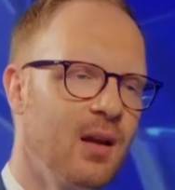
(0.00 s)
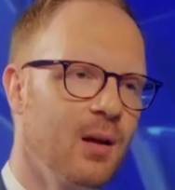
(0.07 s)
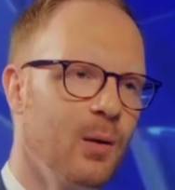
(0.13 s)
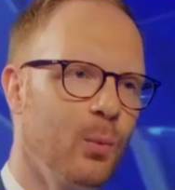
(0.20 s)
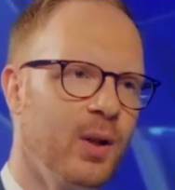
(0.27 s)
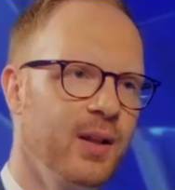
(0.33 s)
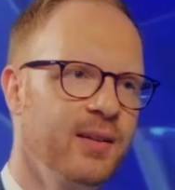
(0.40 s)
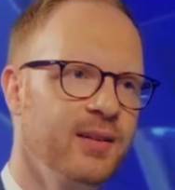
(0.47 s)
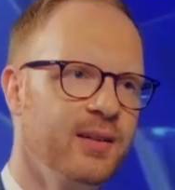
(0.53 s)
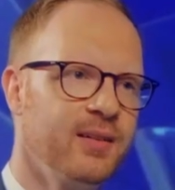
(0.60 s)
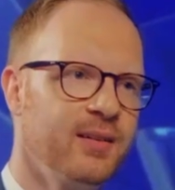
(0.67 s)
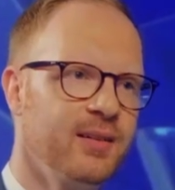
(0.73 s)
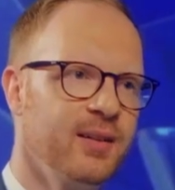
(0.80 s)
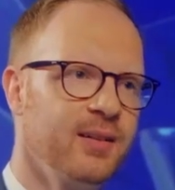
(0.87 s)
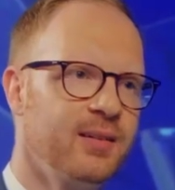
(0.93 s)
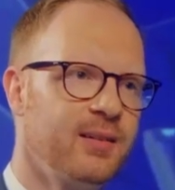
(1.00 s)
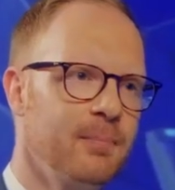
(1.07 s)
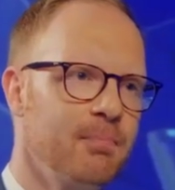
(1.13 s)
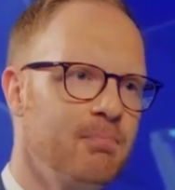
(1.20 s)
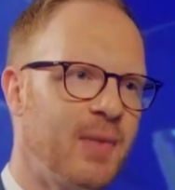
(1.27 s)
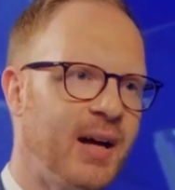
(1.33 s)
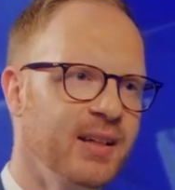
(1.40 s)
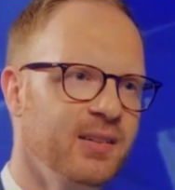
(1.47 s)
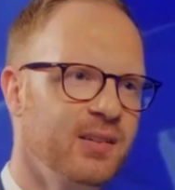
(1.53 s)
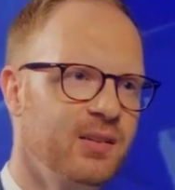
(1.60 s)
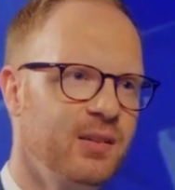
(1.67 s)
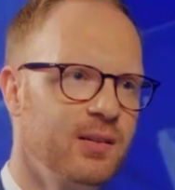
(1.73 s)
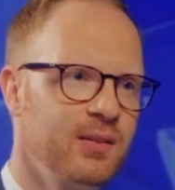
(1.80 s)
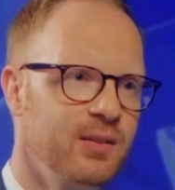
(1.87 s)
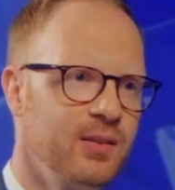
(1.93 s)
Well, it might
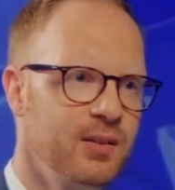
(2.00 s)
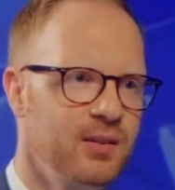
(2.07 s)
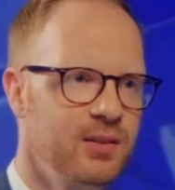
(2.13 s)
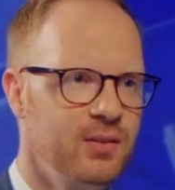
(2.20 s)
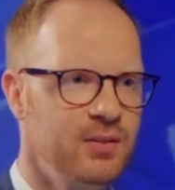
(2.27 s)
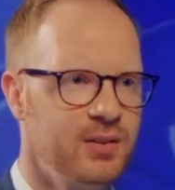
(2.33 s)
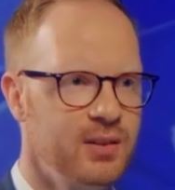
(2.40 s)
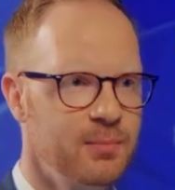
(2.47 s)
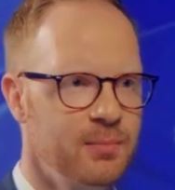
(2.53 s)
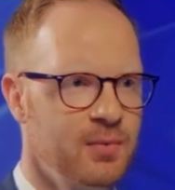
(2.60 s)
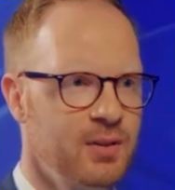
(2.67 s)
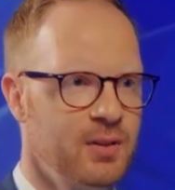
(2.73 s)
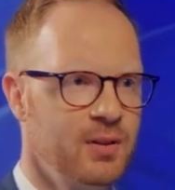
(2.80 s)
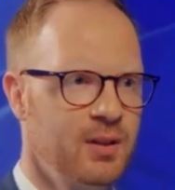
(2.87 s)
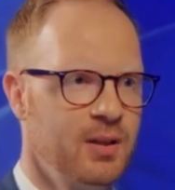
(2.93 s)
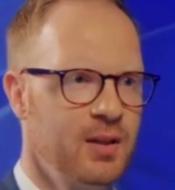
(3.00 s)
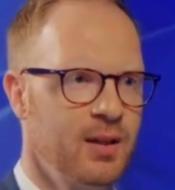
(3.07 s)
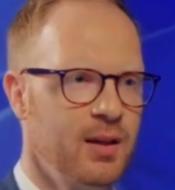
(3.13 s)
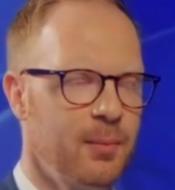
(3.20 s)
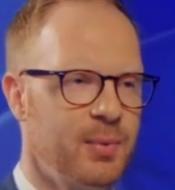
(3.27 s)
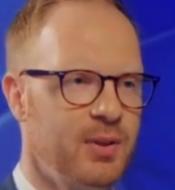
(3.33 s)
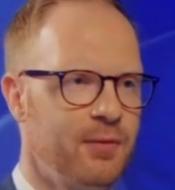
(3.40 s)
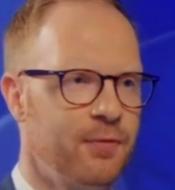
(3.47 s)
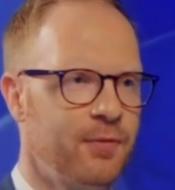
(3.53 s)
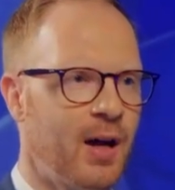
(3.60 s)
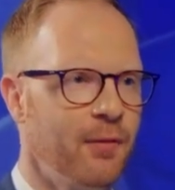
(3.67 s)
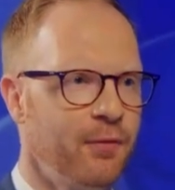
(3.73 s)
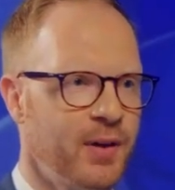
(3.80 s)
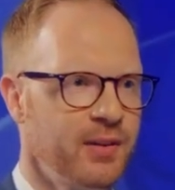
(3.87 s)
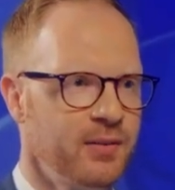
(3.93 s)
seem a bit
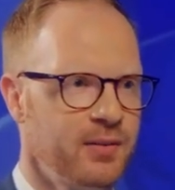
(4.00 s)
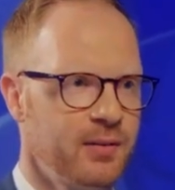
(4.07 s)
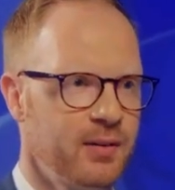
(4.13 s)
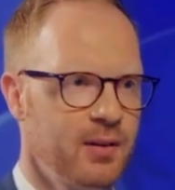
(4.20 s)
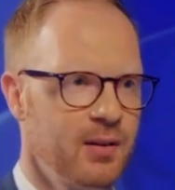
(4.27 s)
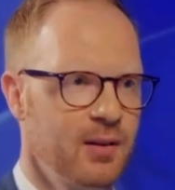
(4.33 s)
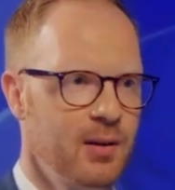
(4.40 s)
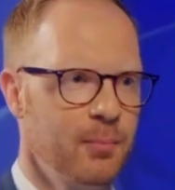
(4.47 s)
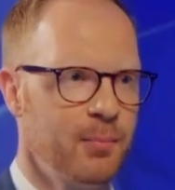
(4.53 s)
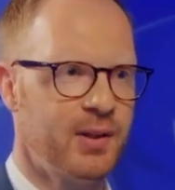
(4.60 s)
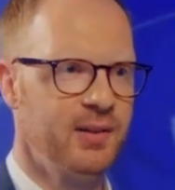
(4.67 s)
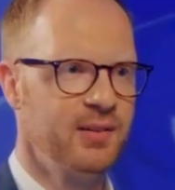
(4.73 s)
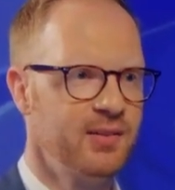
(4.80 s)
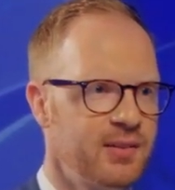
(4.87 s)
far-fetched, but it's